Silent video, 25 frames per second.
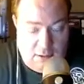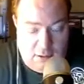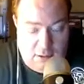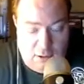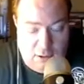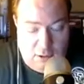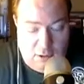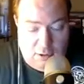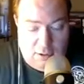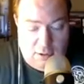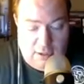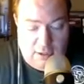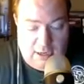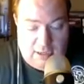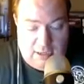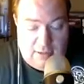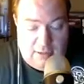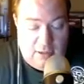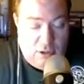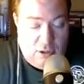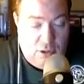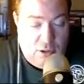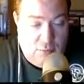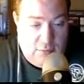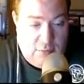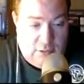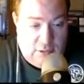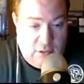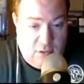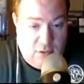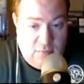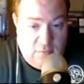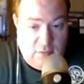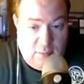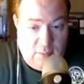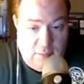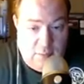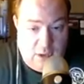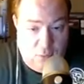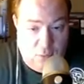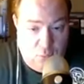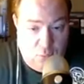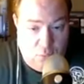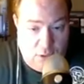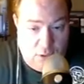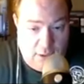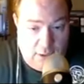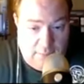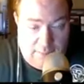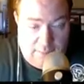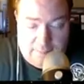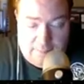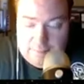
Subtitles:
your dice that you're resolving by 1.